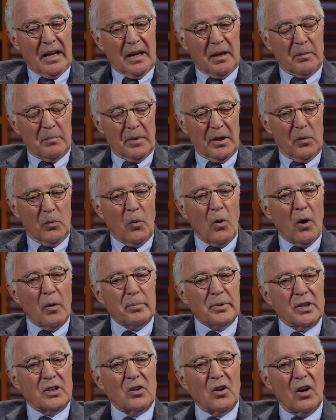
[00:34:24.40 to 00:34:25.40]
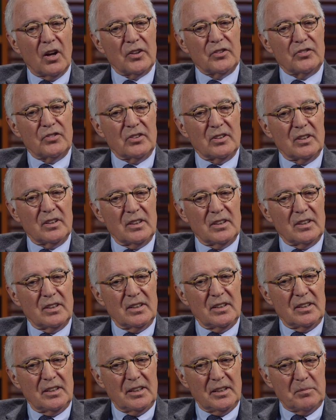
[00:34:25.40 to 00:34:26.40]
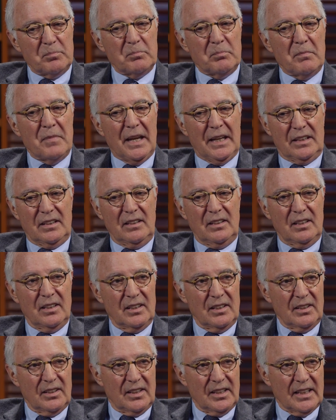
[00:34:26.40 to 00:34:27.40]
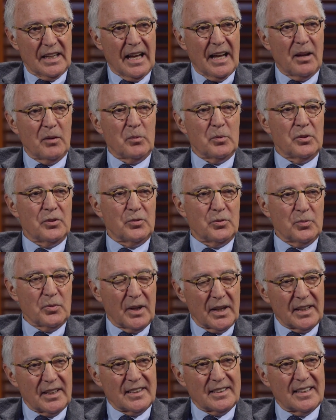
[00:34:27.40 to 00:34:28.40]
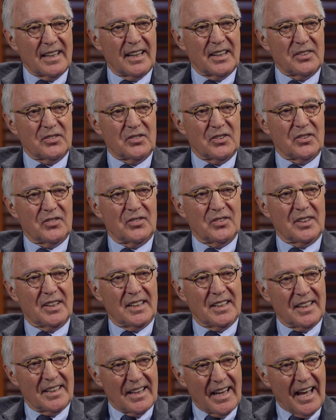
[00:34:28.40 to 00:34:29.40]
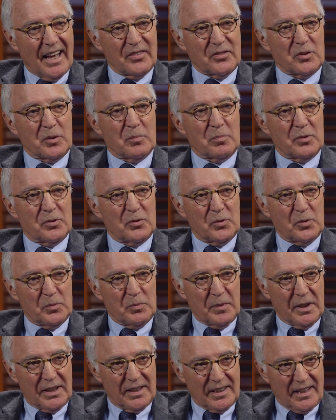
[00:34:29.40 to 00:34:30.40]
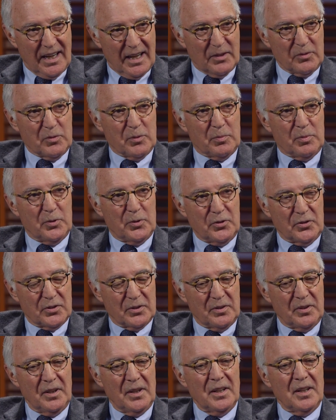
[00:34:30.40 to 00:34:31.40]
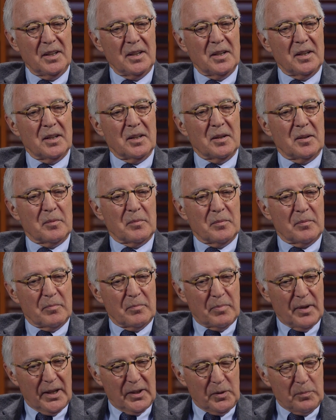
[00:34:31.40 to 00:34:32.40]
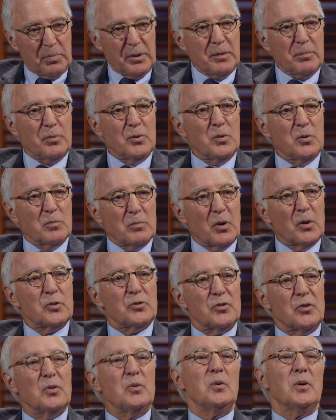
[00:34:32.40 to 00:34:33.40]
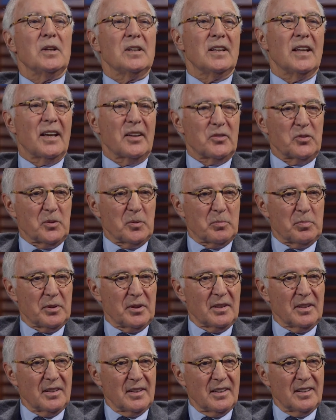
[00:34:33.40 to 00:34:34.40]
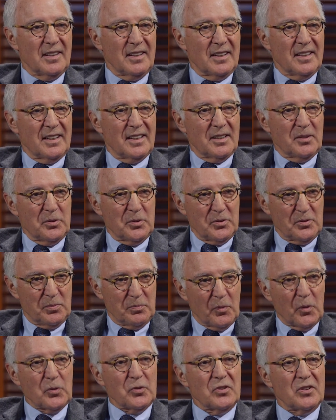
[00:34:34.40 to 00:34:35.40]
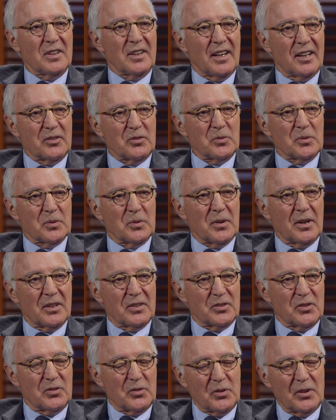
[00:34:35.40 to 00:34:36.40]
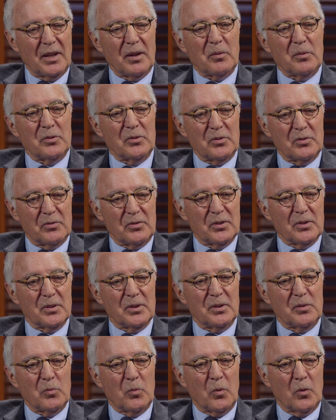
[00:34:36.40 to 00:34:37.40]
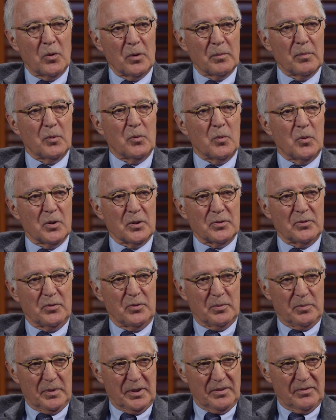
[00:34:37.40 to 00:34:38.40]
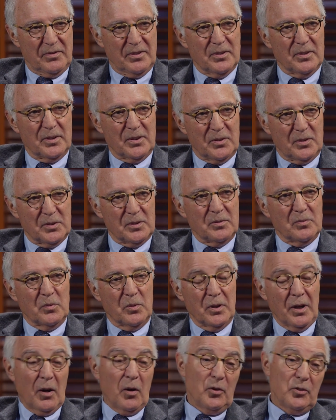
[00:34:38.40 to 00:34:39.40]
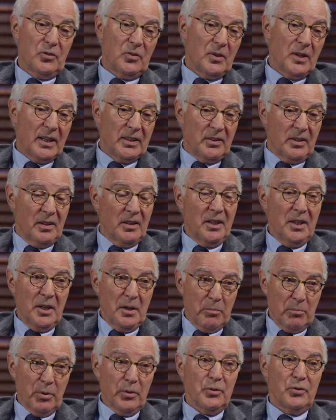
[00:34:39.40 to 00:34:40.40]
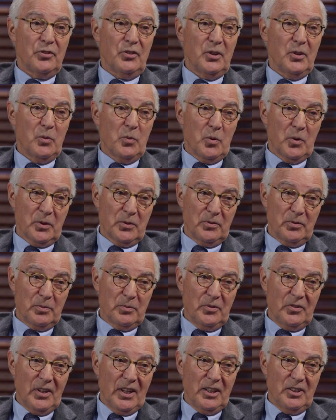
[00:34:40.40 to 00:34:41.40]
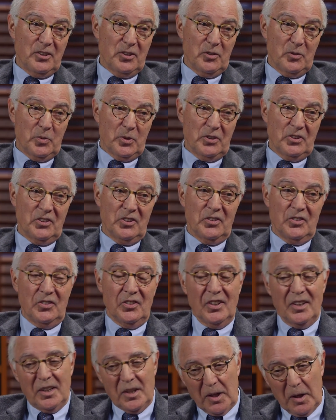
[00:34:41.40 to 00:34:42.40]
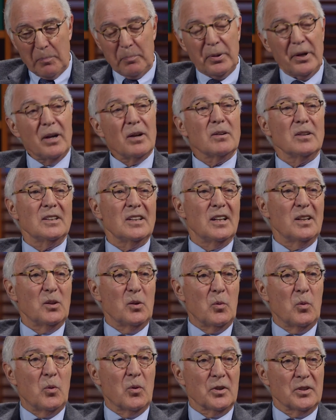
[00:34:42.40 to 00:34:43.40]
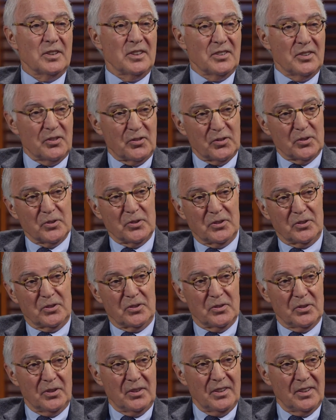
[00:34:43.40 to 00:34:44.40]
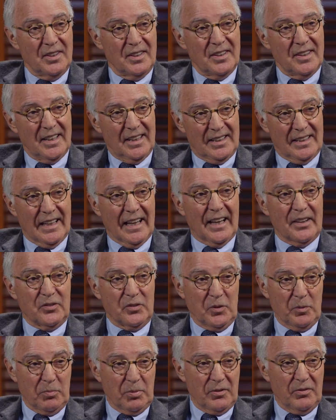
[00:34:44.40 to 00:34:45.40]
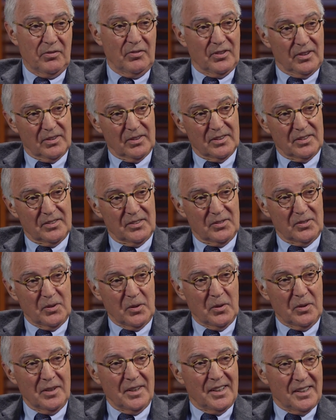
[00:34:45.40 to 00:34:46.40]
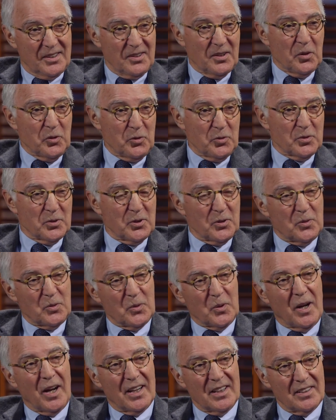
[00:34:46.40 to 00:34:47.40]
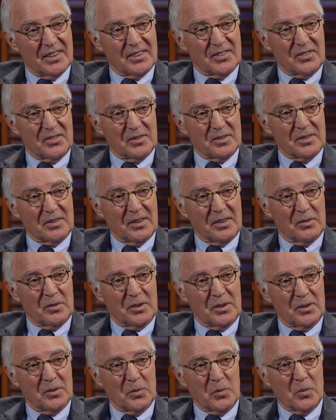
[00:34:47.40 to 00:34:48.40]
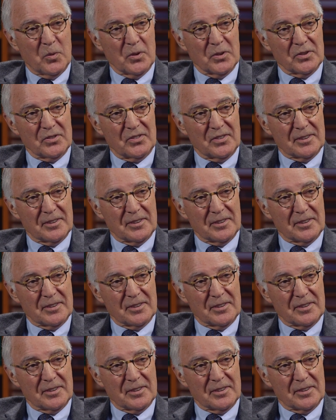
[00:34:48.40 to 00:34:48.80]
on my wall because it meant that I was recognized as an endoscopist who'd made a contribution by the people who most do endoscopy. Mm -hmm. It was mostly gastroenterologists. So that was a very warm award for me, very good. I also got the Berci Award from SAGES, which is a parallel award in the surgical yeah. endoscopy field. So yeah. those were the two highlights of, of, in awards.